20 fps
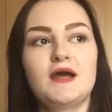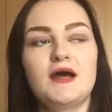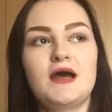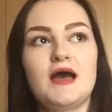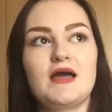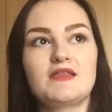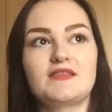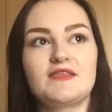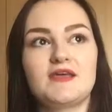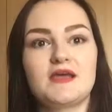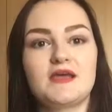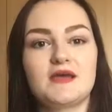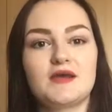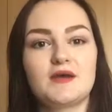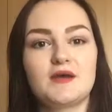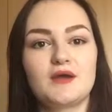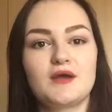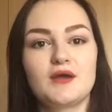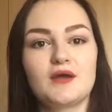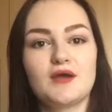I
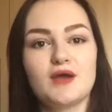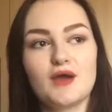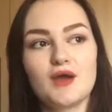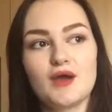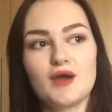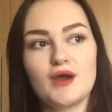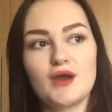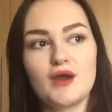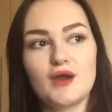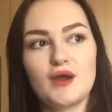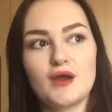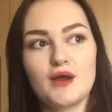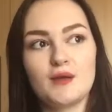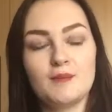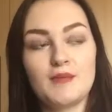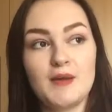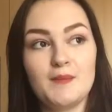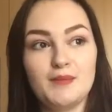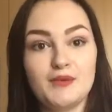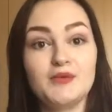think
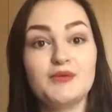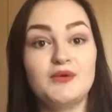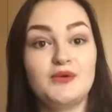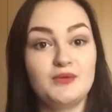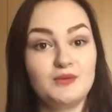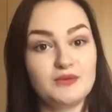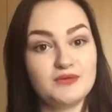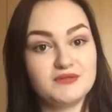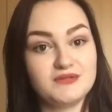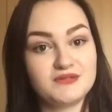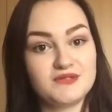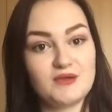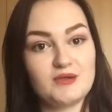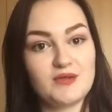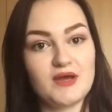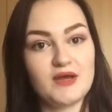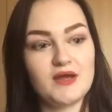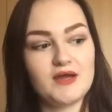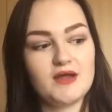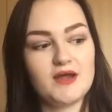my Boohoo ones do
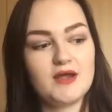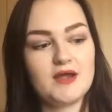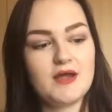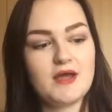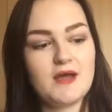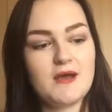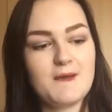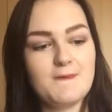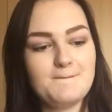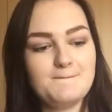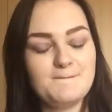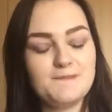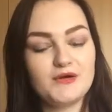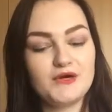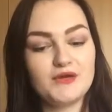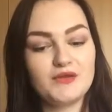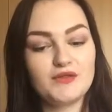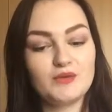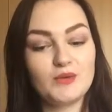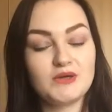that,
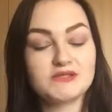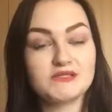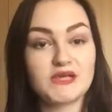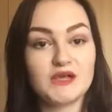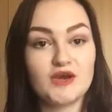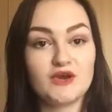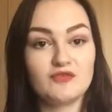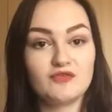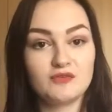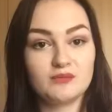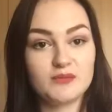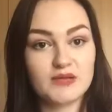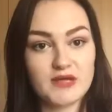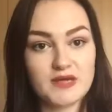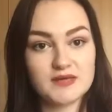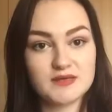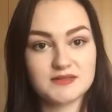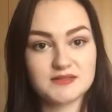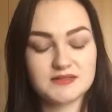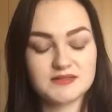but the ones I got from
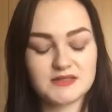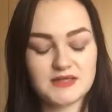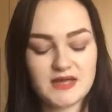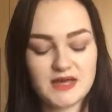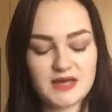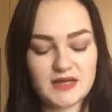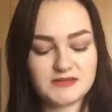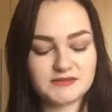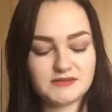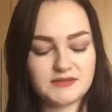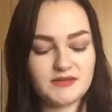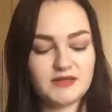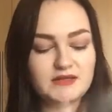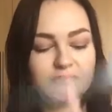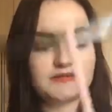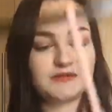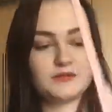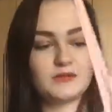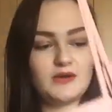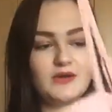Next and
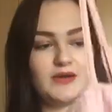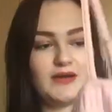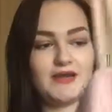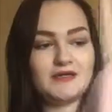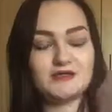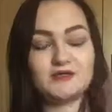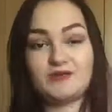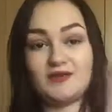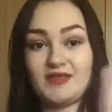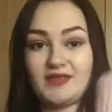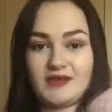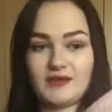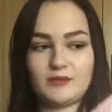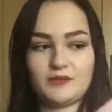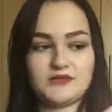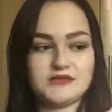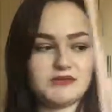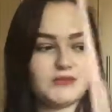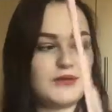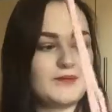this one I don't think
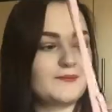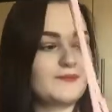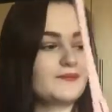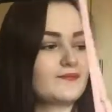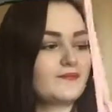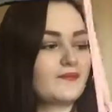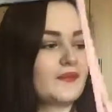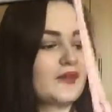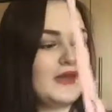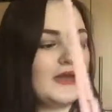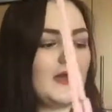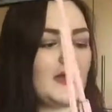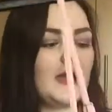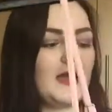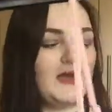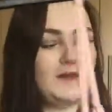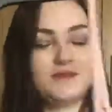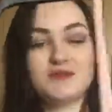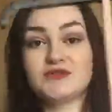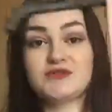will do it.
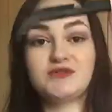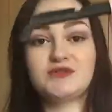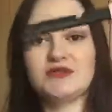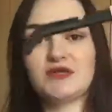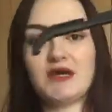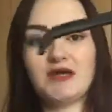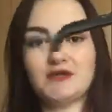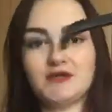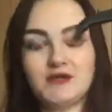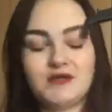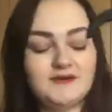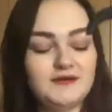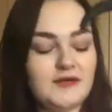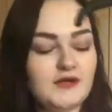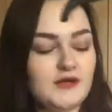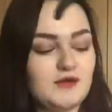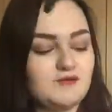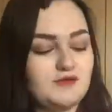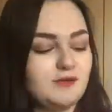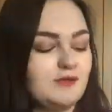Don't do that at all. They're
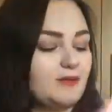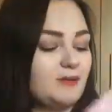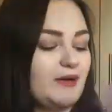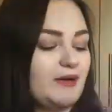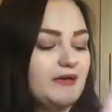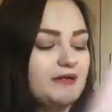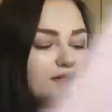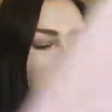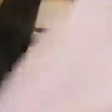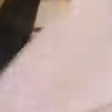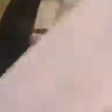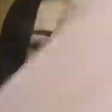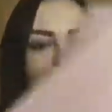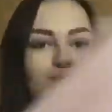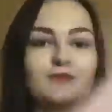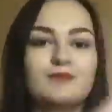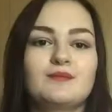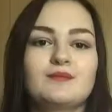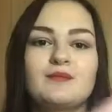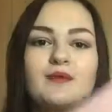very comfortable to wear, so
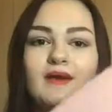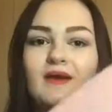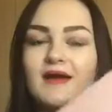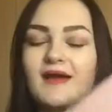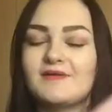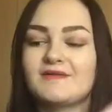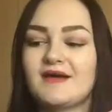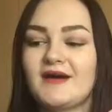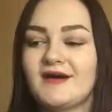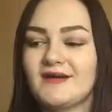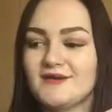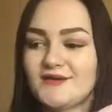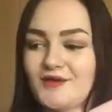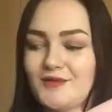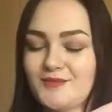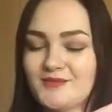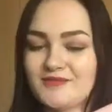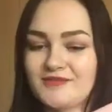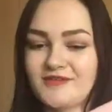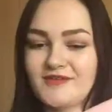I have high
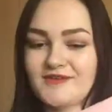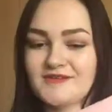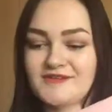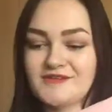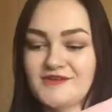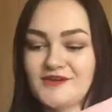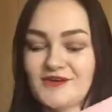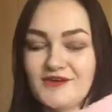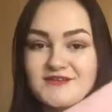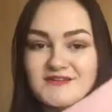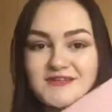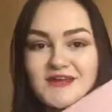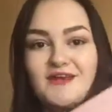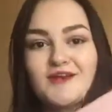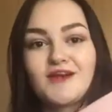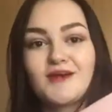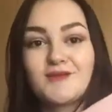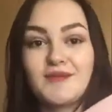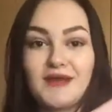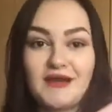hopes for this not
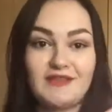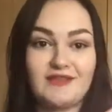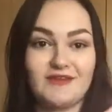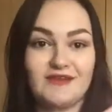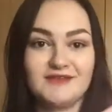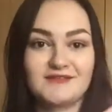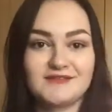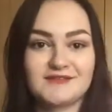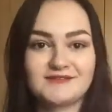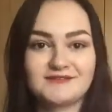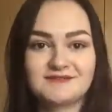tearing up my inner thighs.